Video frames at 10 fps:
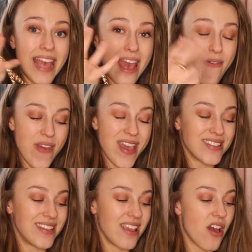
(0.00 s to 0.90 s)
as heavy
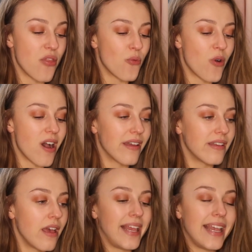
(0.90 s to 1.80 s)
as the other
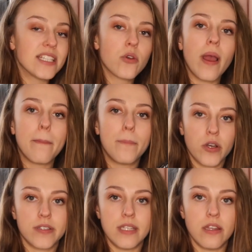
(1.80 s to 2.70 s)
one. It is quite
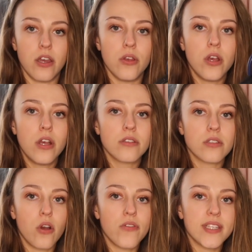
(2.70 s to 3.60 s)
boxy though,
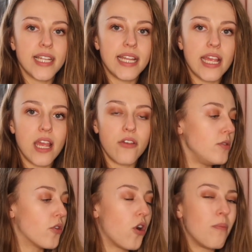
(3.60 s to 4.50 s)
so obviously if
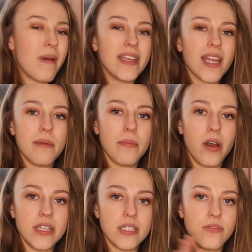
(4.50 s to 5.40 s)
you've got to bear that in
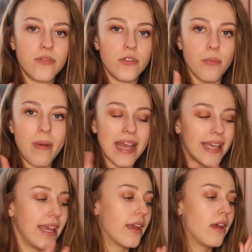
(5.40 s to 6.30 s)
mind if you're
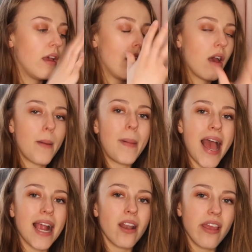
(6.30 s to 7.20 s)
packing a
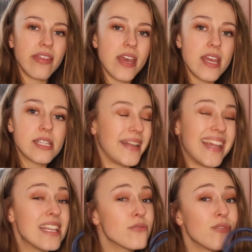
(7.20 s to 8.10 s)
bag like this, but
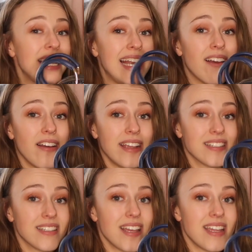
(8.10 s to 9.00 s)
it is really light,
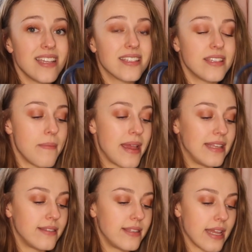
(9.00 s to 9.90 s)
so that is the
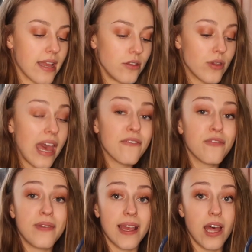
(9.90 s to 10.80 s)
main thing, and you can
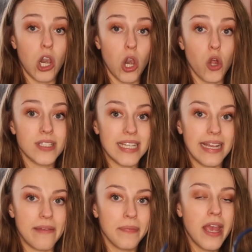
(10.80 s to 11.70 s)
fit a lot in
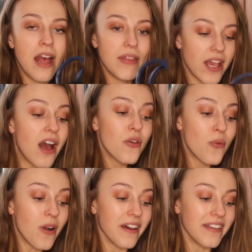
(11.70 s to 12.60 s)
it. The other
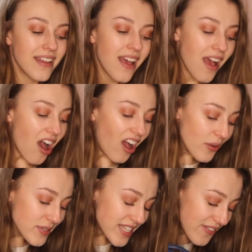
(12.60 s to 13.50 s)
one
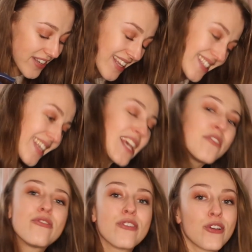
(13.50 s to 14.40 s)
I was given as a
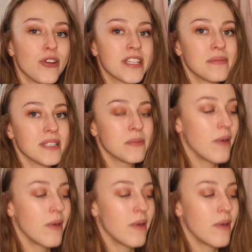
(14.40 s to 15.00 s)
gift for Christmas